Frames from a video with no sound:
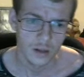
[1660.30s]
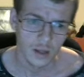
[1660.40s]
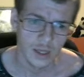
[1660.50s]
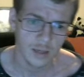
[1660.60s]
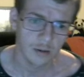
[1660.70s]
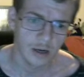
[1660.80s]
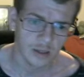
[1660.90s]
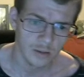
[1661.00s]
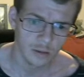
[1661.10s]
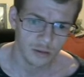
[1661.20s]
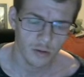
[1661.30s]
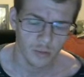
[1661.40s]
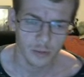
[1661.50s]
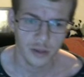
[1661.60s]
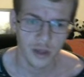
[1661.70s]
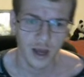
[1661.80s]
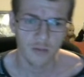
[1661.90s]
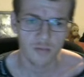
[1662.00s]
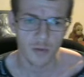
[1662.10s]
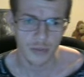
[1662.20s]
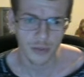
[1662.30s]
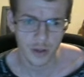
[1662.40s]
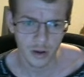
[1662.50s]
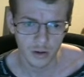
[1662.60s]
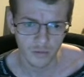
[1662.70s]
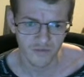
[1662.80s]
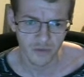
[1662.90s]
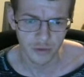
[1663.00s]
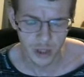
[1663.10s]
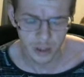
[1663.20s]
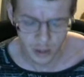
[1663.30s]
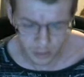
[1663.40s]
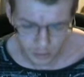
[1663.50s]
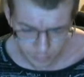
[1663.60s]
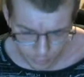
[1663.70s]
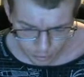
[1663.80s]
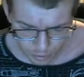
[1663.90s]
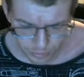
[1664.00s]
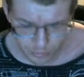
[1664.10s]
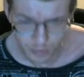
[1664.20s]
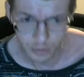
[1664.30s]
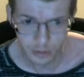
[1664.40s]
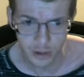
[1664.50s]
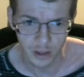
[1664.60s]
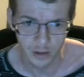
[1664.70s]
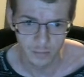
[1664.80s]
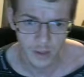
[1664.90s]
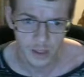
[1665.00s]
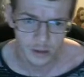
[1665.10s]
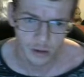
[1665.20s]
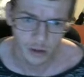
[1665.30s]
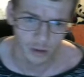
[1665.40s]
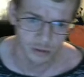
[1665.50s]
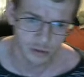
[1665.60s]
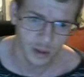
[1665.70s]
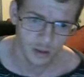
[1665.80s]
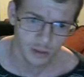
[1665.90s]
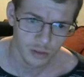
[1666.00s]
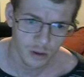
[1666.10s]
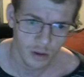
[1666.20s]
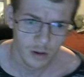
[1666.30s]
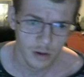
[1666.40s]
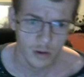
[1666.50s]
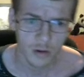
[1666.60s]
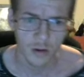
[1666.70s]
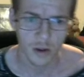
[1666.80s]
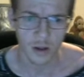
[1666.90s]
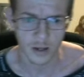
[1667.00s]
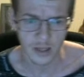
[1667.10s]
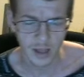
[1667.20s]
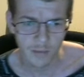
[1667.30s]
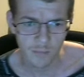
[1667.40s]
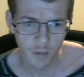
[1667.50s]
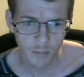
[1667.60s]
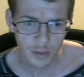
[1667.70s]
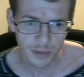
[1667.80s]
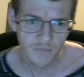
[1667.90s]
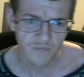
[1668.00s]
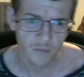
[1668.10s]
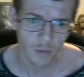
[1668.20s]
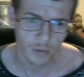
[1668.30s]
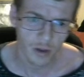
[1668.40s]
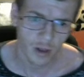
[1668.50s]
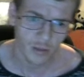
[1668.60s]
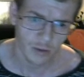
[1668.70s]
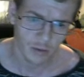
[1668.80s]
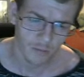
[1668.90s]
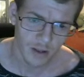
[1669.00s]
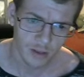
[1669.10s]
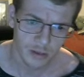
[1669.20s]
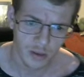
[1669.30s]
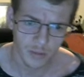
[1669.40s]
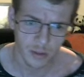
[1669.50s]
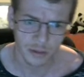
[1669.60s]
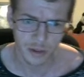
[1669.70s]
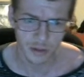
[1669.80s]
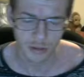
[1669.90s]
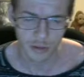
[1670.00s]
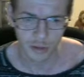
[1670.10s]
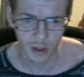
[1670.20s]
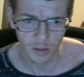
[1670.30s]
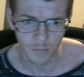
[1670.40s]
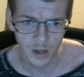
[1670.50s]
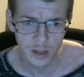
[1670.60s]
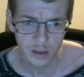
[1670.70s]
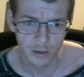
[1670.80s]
Anyway, subs. Hal Robson Carney for Diagana in the 62nd minute, a 6. Callum Robinson for Carlin Grant in the 62nd minute,